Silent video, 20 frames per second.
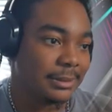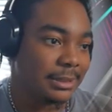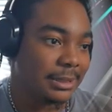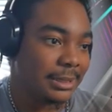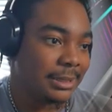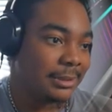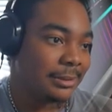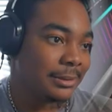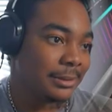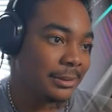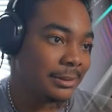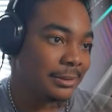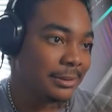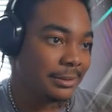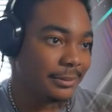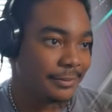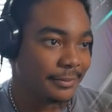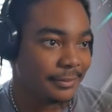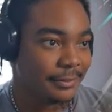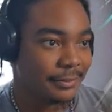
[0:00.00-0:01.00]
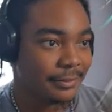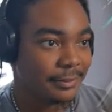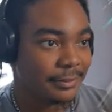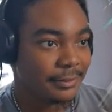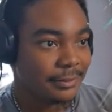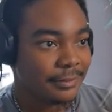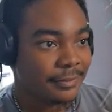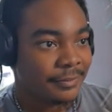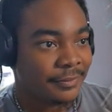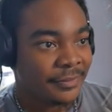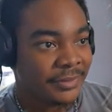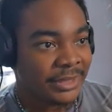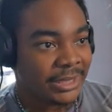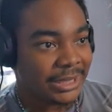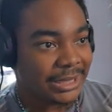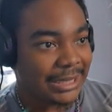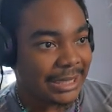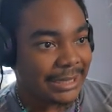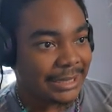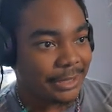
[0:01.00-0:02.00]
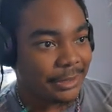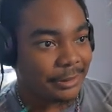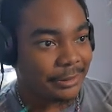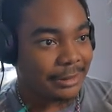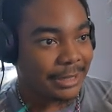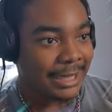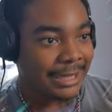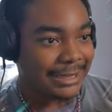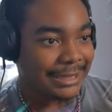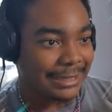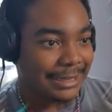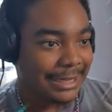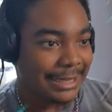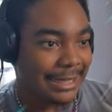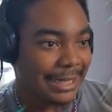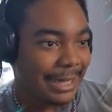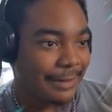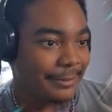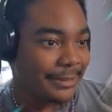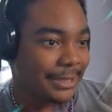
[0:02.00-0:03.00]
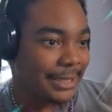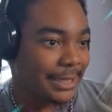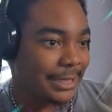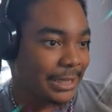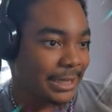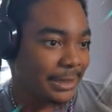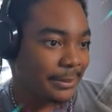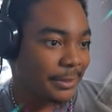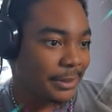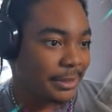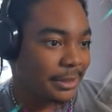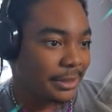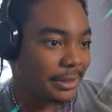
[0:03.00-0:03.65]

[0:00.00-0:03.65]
I don't know. Because I know NiGHTS did have a game.